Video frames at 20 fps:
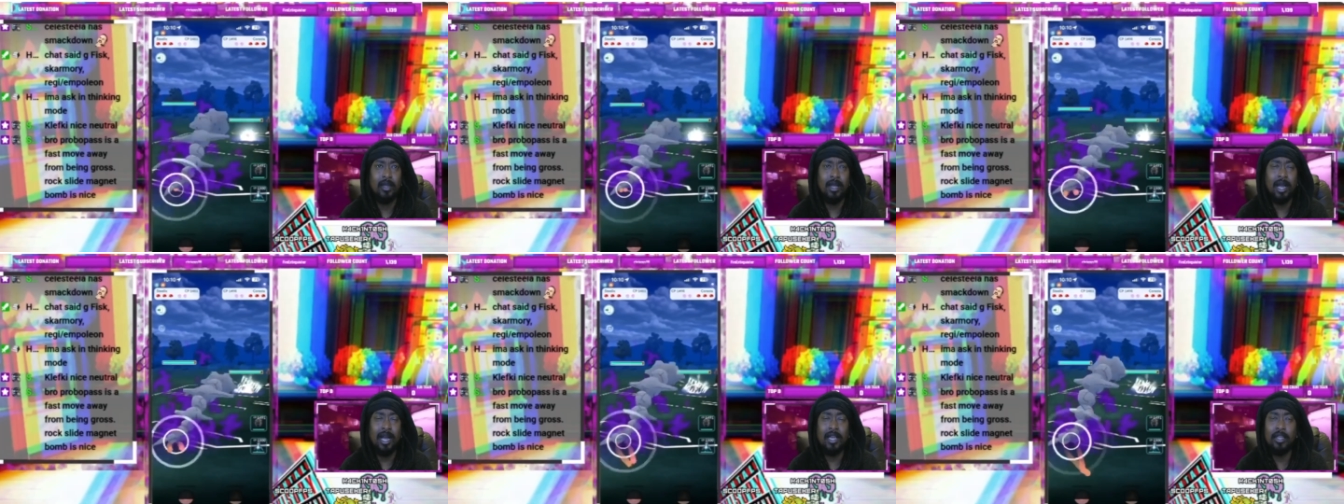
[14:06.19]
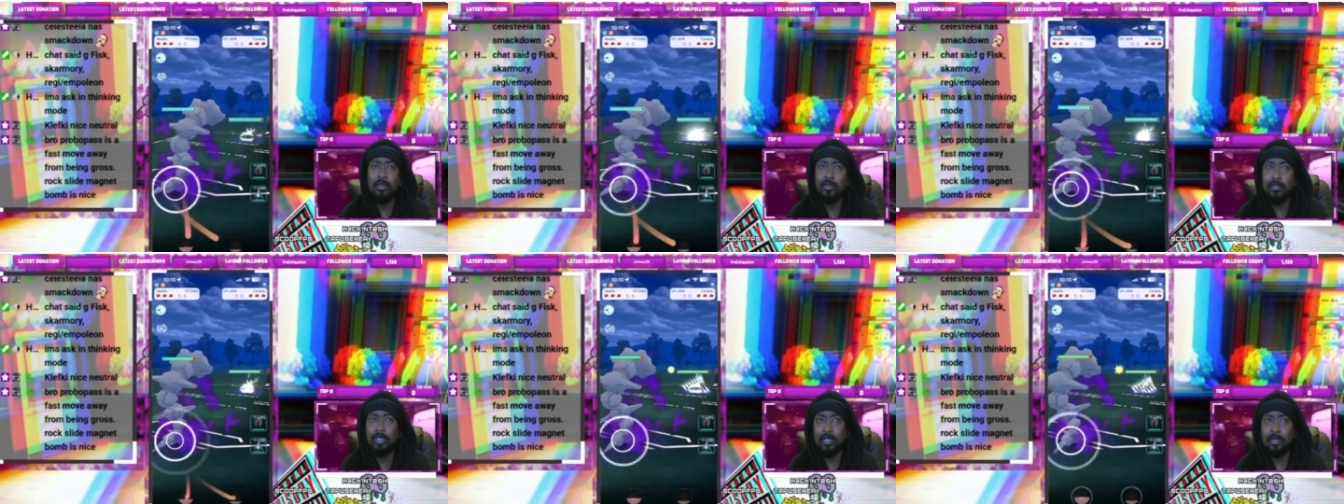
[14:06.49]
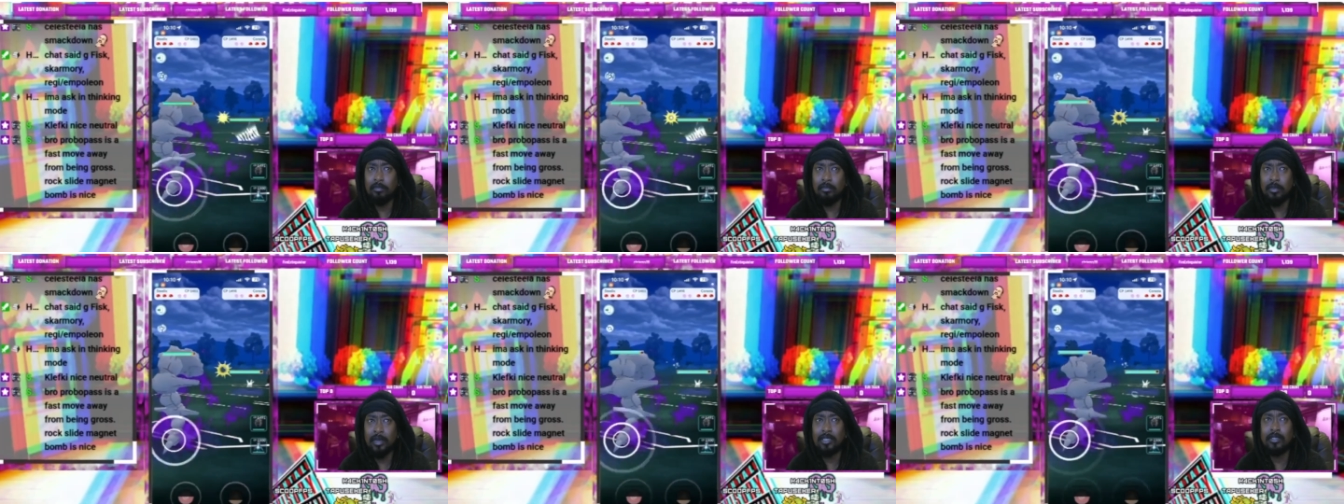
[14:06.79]
I use
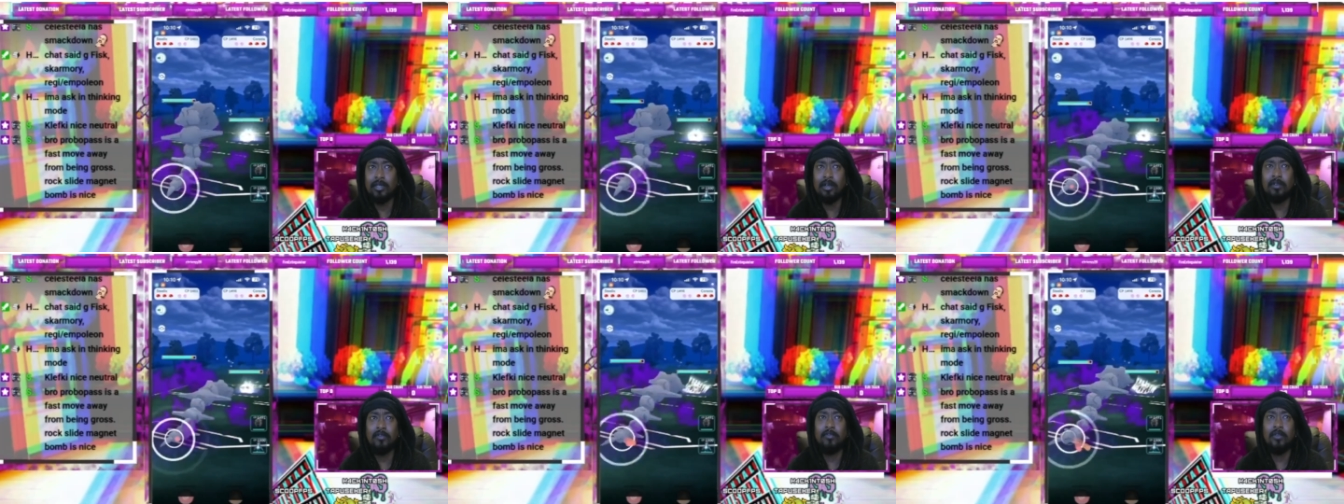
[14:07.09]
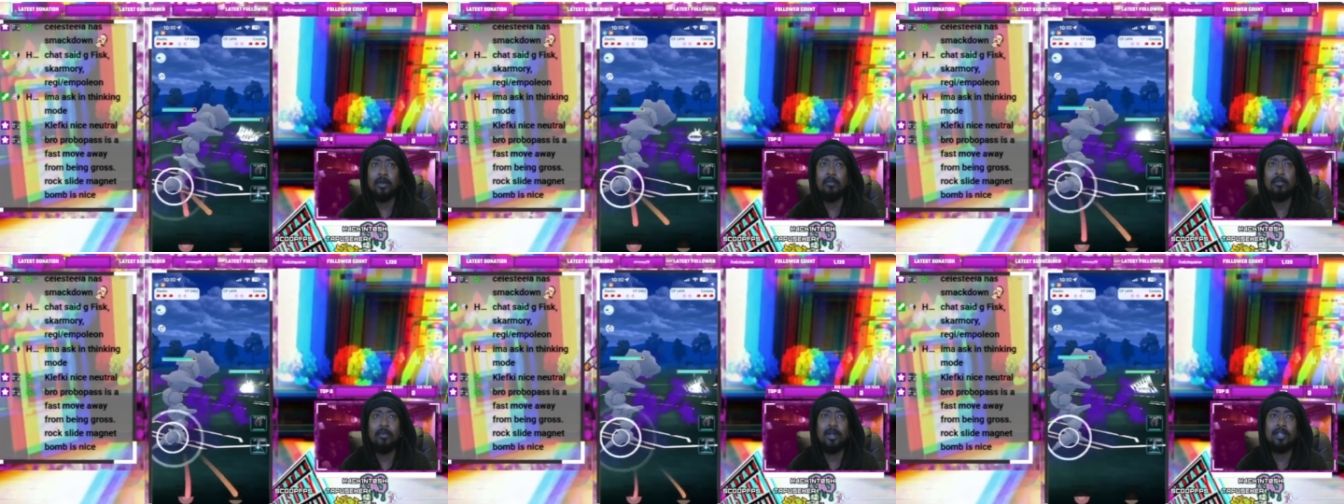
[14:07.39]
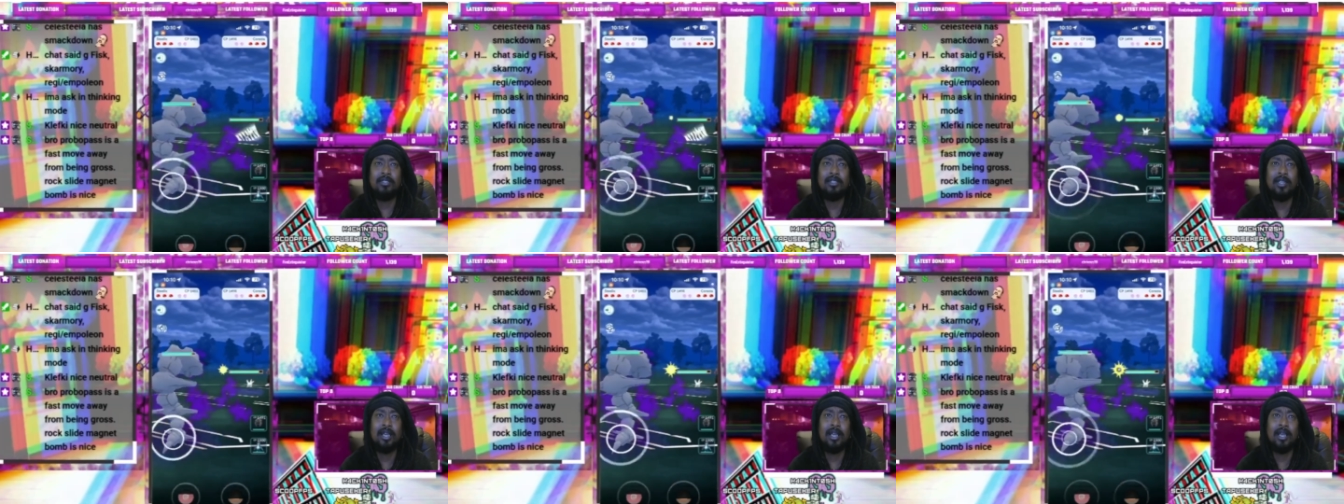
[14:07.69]
it myself. When I
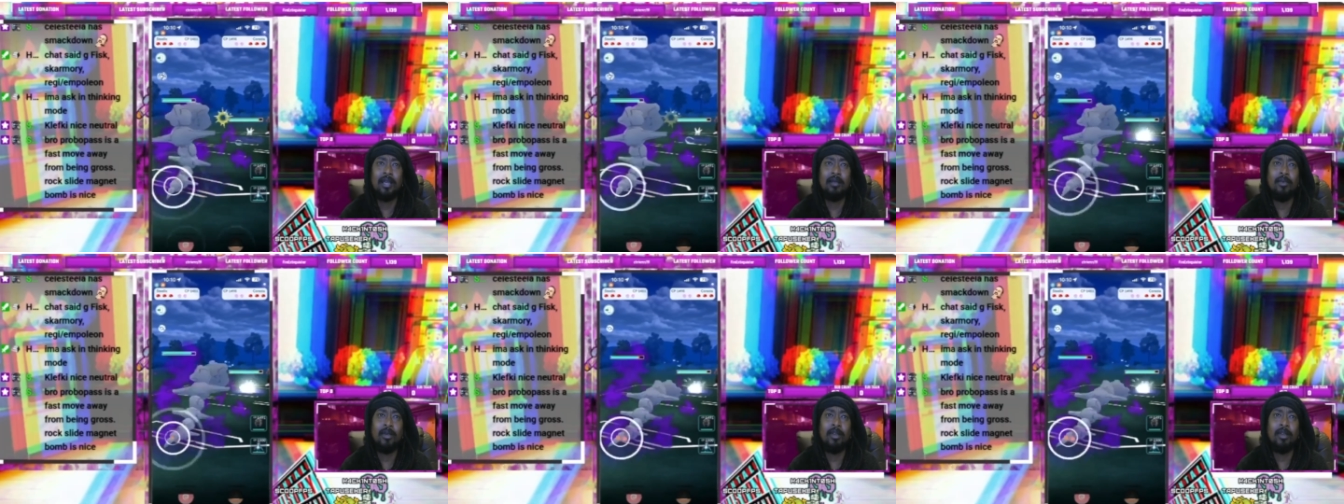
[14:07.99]
say,